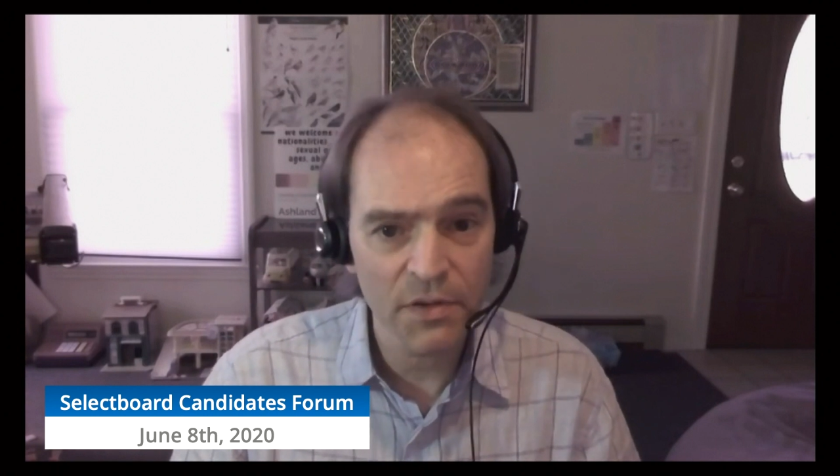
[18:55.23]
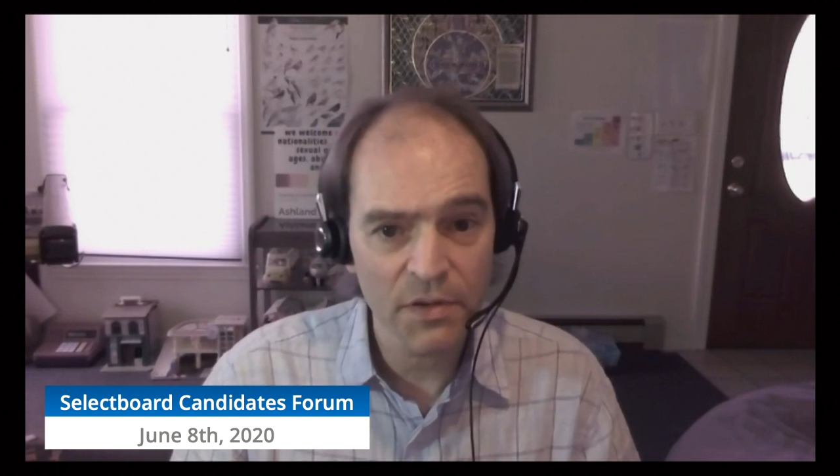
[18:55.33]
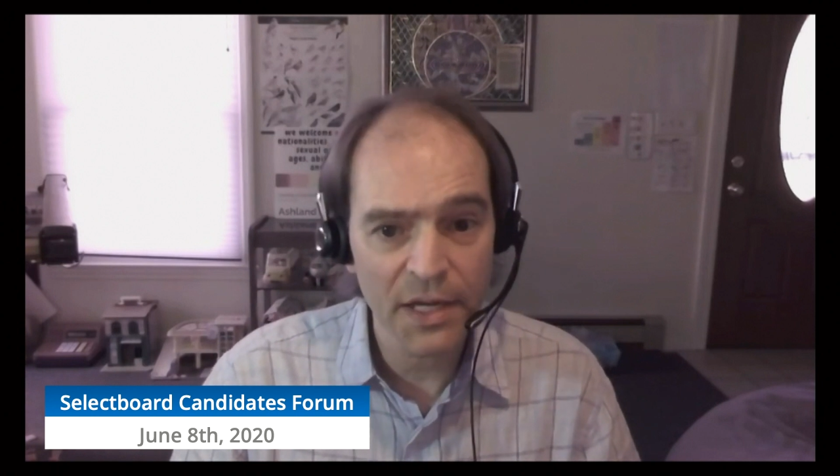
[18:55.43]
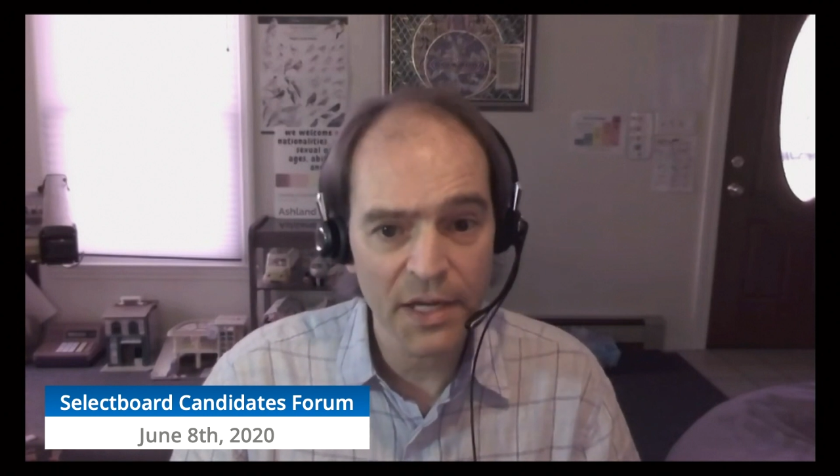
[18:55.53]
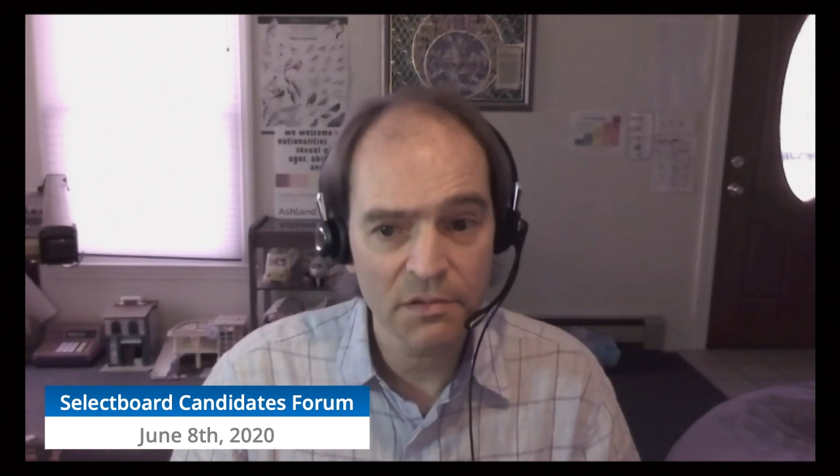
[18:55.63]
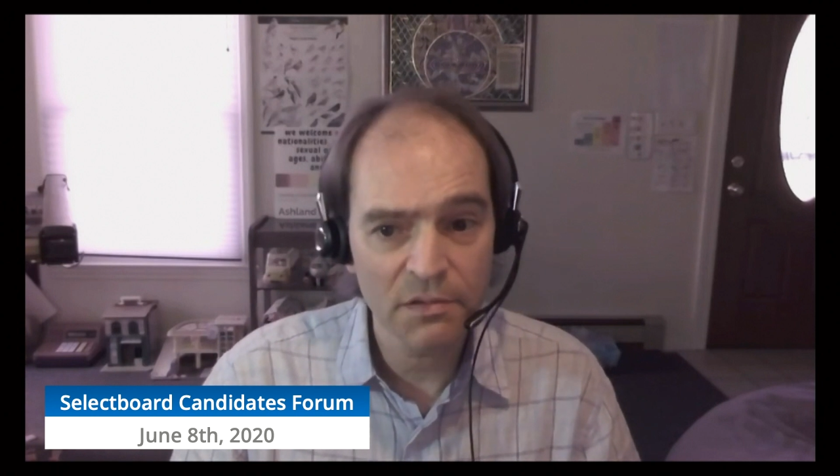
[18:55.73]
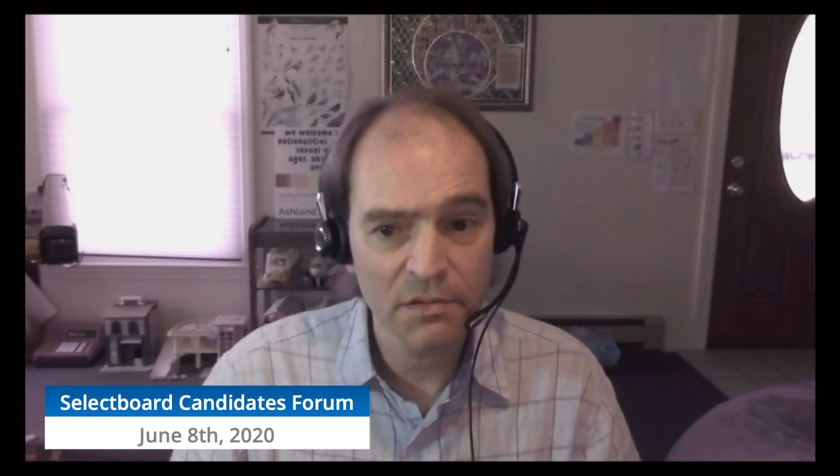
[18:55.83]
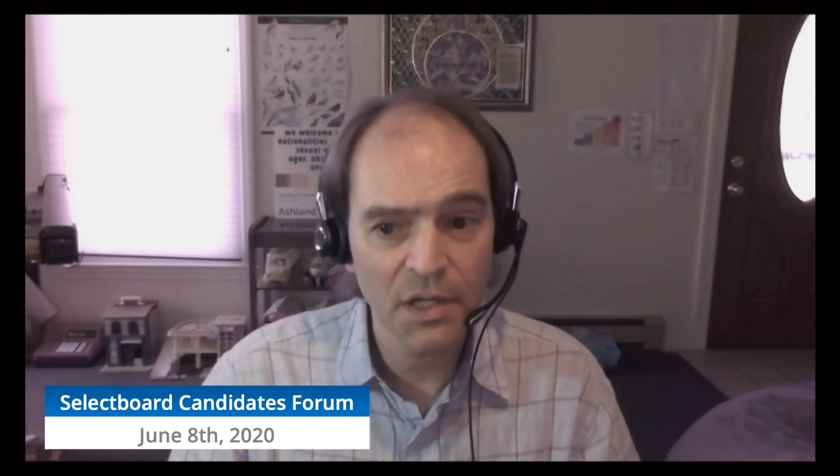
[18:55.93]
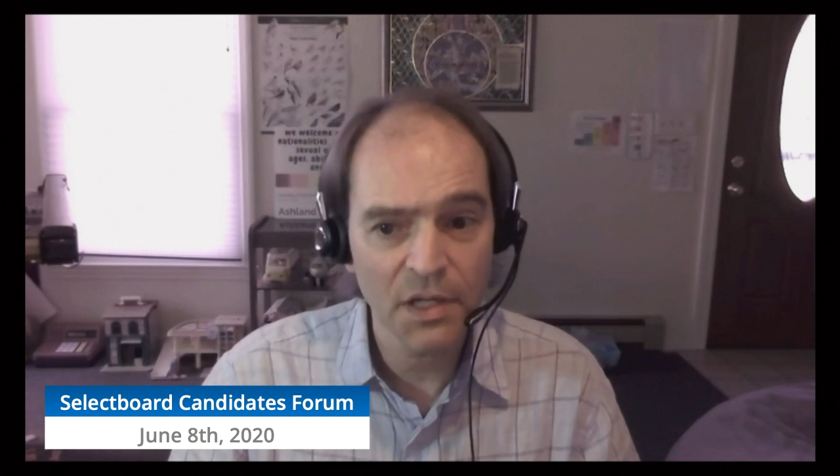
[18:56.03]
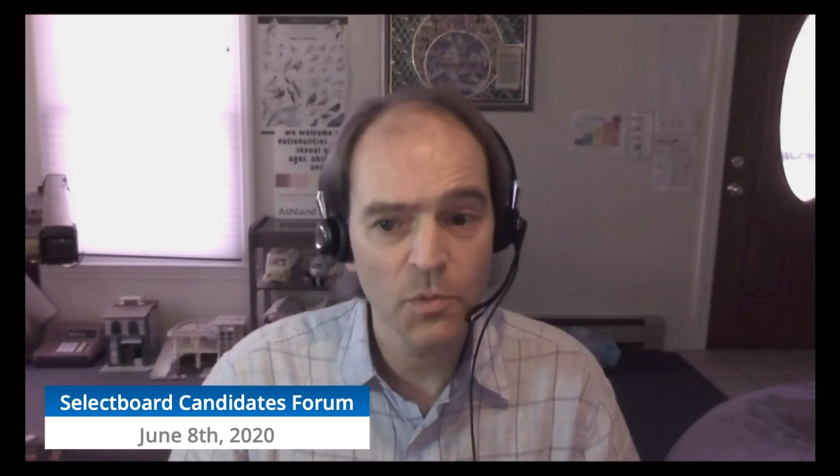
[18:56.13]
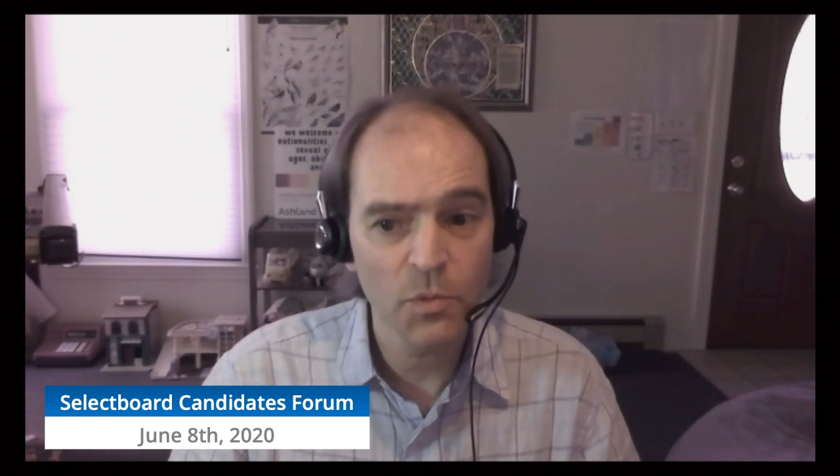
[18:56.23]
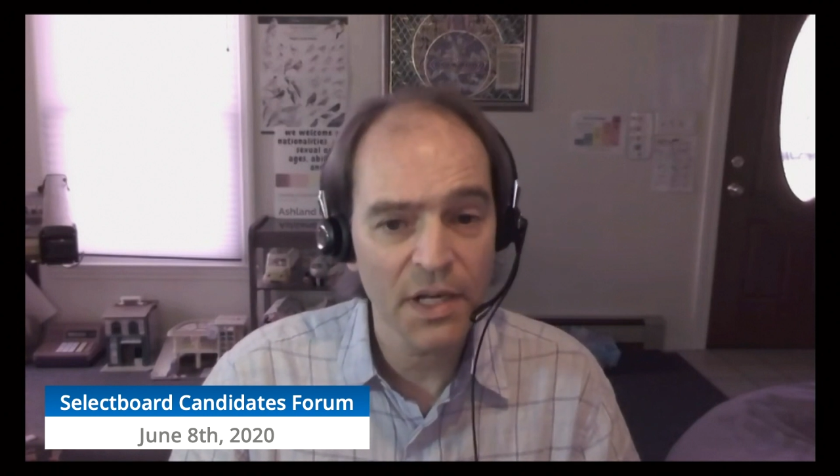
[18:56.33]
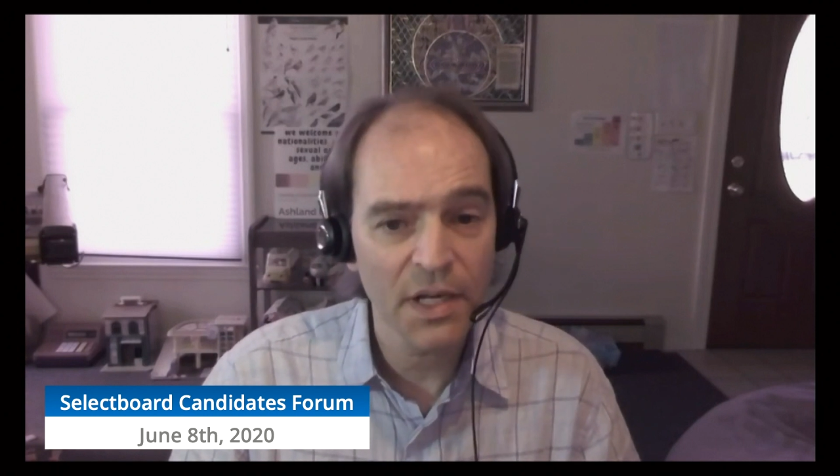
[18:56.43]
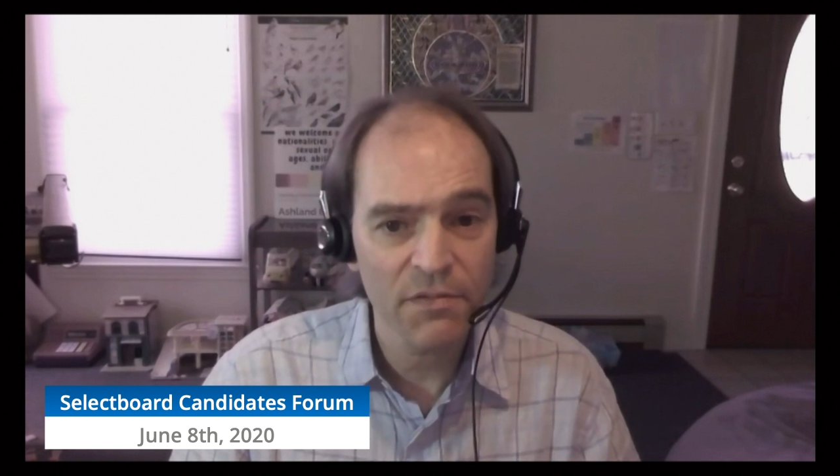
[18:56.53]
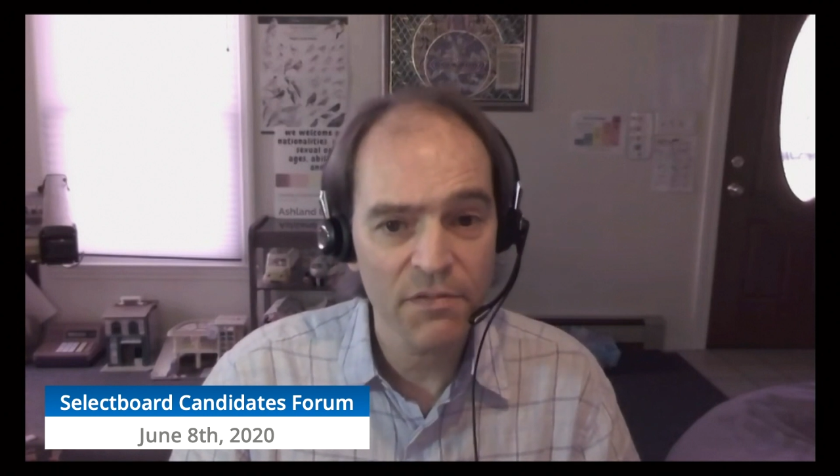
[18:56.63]
that, we
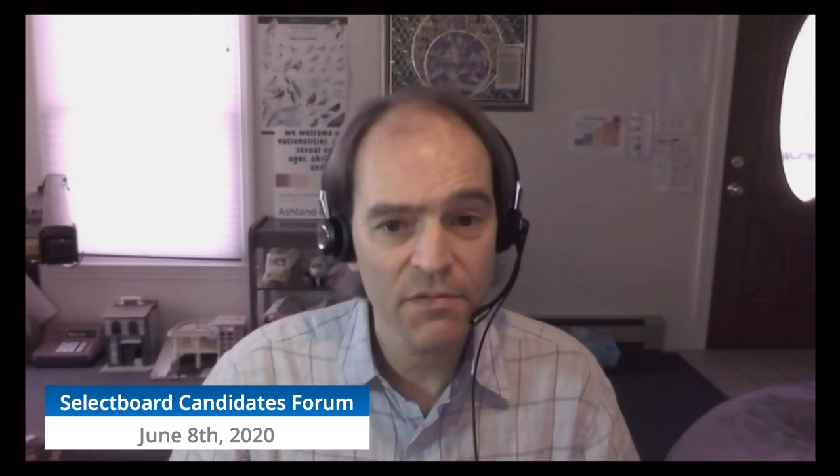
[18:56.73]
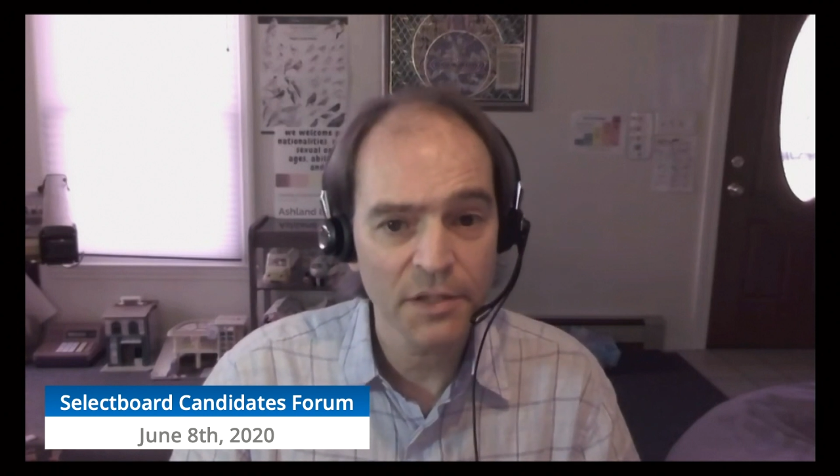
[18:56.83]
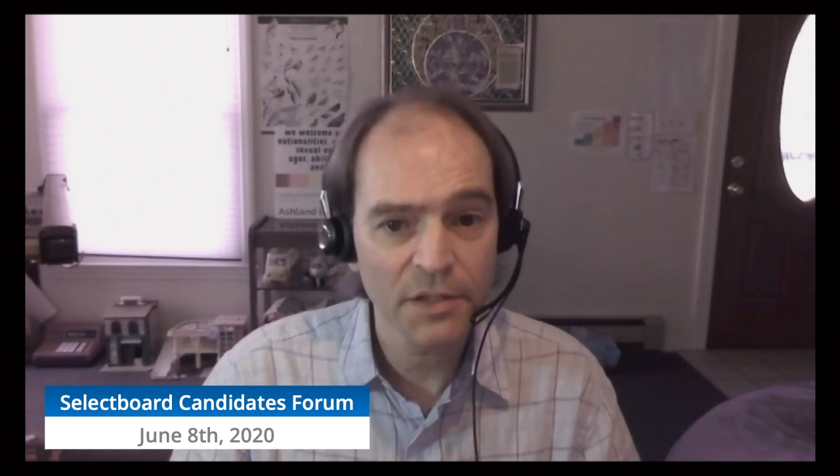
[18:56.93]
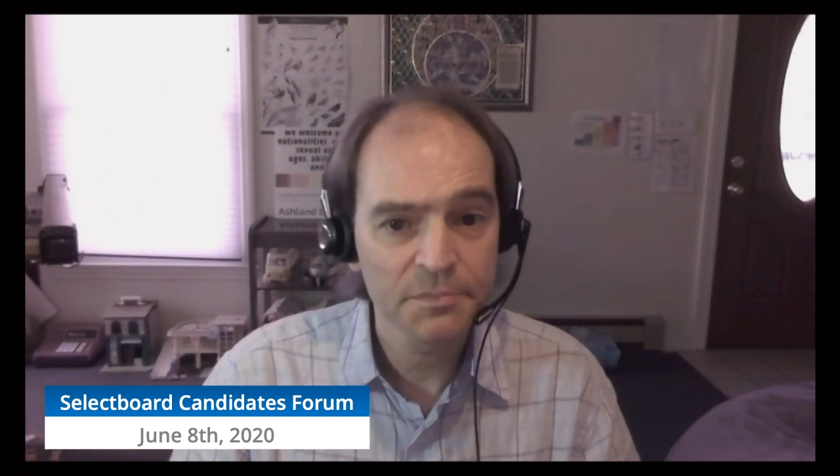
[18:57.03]
can have that.